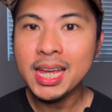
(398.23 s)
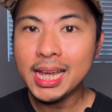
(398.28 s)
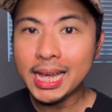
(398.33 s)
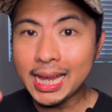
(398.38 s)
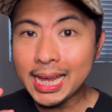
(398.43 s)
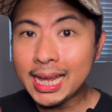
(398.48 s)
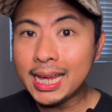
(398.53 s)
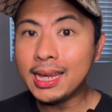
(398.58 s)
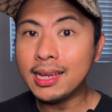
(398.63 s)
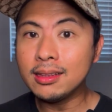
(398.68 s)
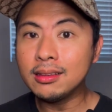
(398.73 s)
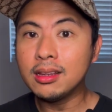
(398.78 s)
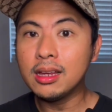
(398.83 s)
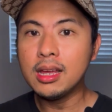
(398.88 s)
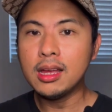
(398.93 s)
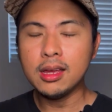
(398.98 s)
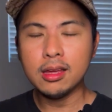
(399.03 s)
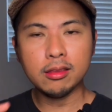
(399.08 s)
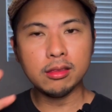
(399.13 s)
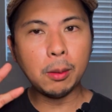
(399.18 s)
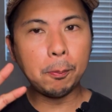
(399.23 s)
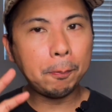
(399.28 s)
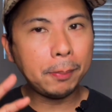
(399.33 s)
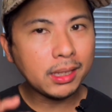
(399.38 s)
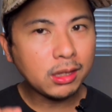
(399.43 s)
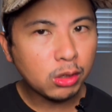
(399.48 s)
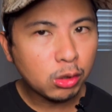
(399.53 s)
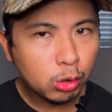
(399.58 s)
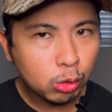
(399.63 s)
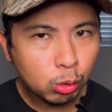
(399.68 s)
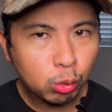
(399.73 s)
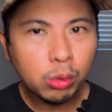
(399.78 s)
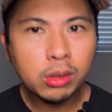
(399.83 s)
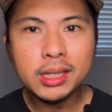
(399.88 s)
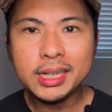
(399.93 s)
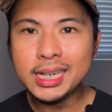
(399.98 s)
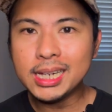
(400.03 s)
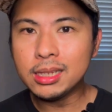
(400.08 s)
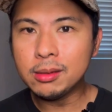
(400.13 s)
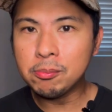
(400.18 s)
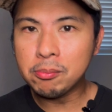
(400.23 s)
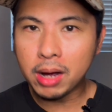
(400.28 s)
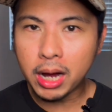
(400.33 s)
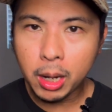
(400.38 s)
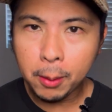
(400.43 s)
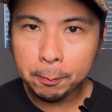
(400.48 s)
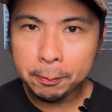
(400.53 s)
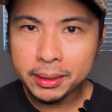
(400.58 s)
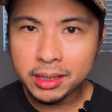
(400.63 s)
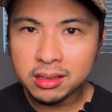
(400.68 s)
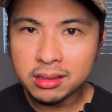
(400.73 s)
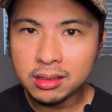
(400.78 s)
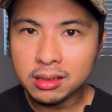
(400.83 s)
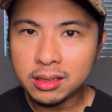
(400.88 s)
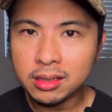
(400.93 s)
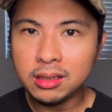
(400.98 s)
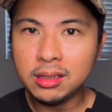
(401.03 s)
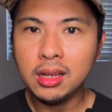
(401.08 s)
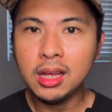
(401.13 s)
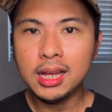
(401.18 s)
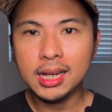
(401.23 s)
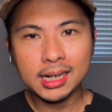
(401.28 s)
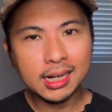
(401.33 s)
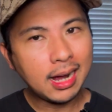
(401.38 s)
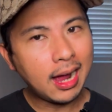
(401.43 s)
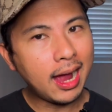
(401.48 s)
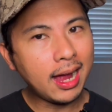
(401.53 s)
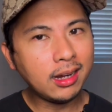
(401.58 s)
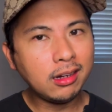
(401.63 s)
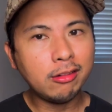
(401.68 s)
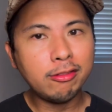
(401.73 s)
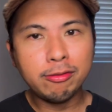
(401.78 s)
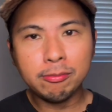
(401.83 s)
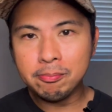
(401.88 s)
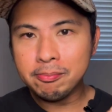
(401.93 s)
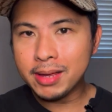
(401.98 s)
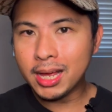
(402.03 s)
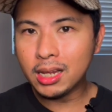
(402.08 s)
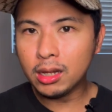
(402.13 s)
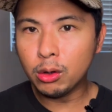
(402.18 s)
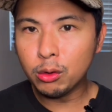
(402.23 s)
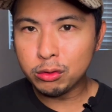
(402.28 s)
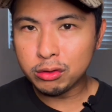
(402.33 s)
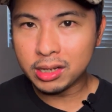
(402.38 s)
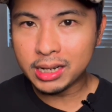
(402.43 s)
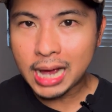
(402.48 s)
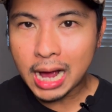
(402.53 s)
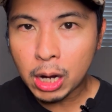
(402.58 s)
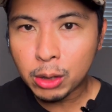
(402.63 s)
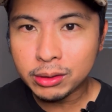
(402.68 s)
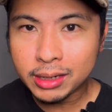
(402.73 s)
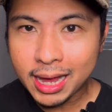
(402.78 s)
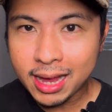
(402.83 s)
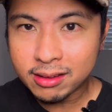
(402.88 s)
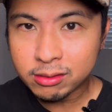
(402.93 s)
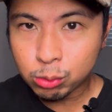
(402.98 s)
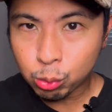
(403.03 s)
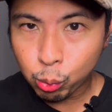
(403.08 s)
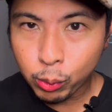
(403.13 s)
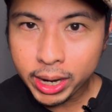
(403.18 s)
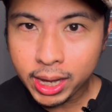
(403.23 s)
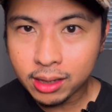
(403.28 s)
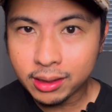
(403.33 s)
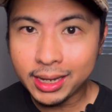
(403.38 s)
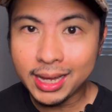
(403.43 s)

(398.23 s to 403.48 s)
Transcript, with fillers: And the patchouli, in my opinion, kind of mellows it out as well.